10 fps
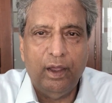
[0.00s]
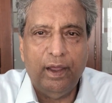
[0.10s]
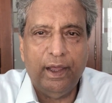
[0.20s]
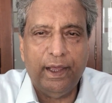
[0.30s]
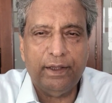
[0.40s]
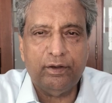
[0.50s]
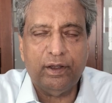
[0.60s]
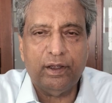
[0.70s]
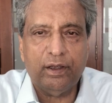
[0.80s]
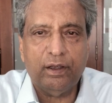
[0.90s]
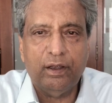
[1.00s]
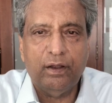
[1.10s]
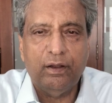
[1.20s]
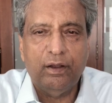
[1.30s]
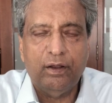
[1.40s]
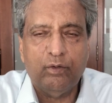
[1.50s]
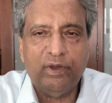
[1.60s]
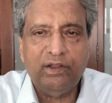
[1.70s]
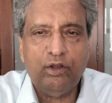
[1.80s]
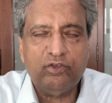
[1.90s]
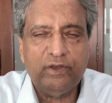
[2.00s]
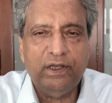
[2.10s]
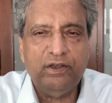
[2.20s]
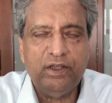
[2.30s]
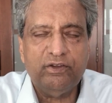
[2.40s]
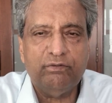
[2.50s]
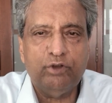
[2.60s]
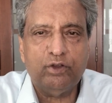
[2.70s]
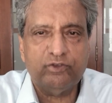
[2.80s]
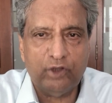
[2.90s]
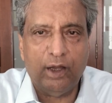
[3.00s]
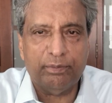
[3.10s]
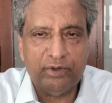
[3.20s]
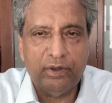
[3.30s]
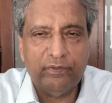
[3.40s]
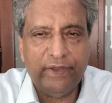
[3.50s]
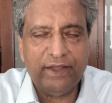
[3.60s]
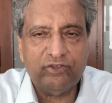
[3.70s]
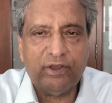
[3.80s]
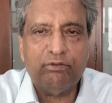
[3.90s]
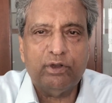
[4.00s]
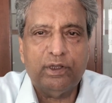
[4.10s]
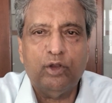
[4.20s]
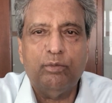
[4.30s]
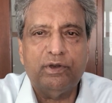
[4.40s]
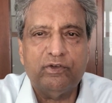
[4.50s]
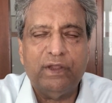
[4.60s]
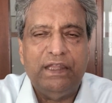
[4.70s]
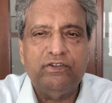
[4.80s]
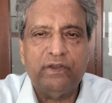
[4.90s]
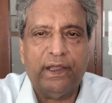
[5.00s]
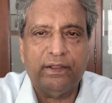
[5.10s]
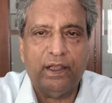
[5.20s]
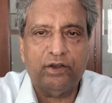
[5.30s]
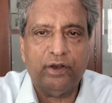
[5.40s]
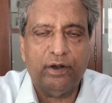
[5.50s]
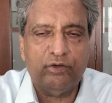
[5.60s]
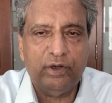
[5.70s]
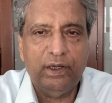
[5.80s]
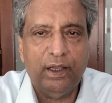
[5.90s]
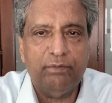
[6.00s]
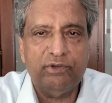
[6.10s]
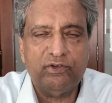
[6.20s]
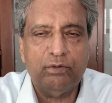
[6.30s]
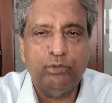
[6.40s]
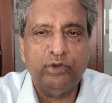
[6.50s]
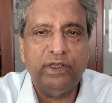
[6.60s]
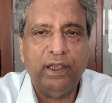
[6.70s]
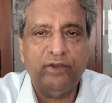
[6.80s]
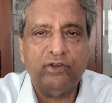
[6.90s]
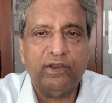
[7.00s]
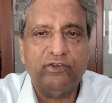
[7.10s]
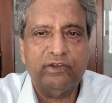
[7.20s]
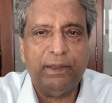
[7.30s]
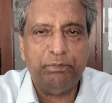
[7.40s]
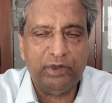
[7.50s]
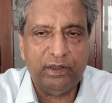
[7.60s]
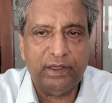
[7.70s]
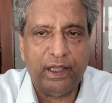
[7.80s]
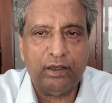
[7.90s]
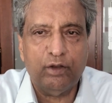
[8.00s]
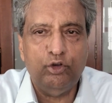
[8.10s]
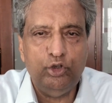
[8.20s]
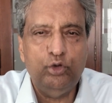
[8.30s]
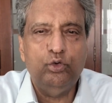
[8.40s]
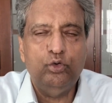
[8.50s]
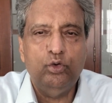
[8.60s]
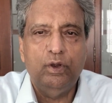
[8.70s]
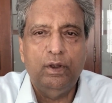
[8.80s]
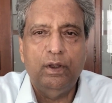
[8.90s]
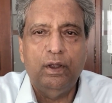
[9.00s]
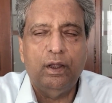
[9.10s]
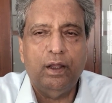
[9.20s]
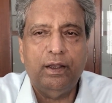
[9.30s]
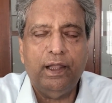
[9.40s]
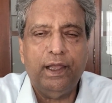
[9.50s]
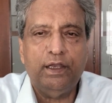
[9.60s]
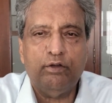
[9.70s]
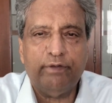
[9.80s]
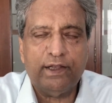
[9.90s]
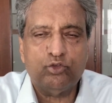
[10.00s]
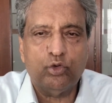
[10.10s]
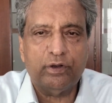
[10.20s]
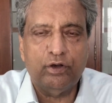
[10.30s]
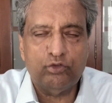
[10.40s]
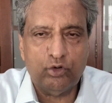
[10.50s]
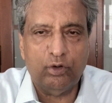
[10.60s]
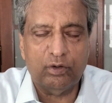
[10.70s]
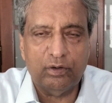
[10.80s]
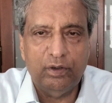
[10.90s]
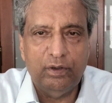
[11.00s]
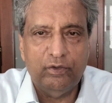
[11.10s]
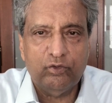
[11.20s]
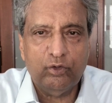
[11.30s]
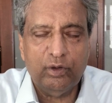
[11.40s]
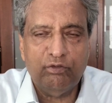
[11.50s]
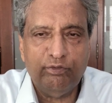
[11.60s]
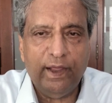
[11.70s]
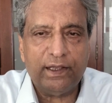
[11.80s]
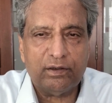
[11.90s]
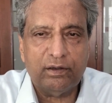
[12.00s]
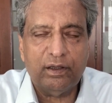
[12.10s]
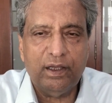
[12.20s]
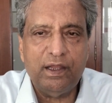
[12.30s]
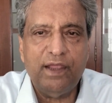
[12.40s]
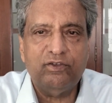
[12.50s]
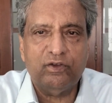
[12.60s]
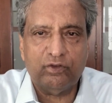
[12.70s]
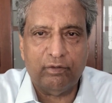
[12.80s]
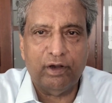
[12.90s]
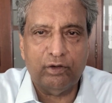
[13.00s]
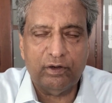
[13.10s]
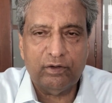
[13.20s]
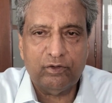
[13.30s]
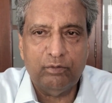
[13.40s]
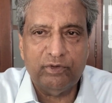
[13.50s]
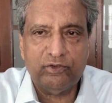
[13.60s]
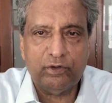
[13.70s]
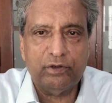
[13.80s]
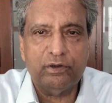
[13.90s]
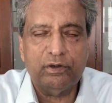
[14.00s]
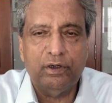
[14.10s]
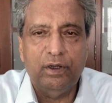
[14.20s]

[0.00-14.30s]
And where the hostilities have now stopped, that's several kilometers inside that territory, and Mr. Modi has accepted that new line of actual control. So in fact, it is a surrender. So Mr.